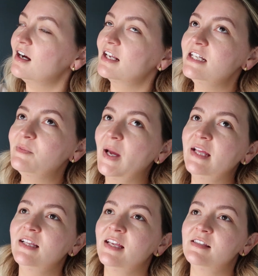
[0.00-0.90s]
I need to
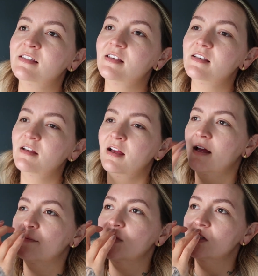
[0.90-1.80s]
paint this
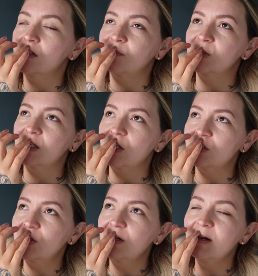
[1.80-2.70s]
at some
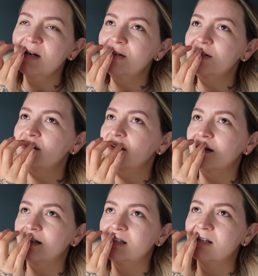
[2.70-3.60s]
stage. I think I'm going to do
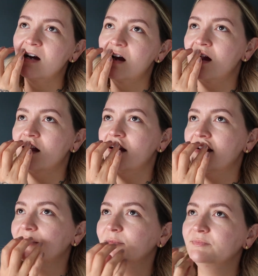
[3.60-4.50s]
like a
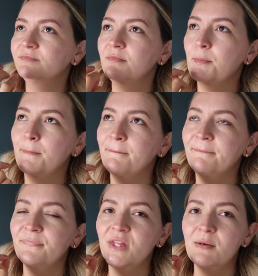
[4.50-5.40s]
dark
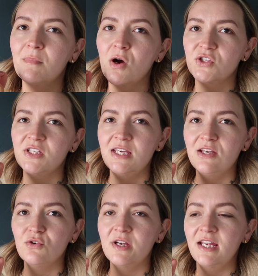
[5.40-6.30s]

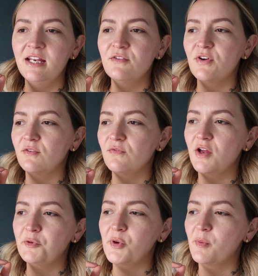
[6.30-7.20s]
mossy green if I can
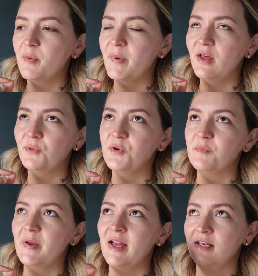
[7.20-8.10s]
find a proper
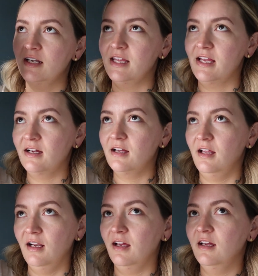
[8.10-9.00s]
bathroom paint in that
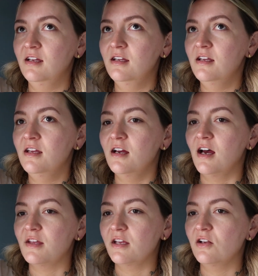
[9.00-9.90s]
colour.
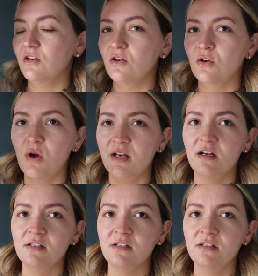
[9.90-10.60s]
I think it'll look quite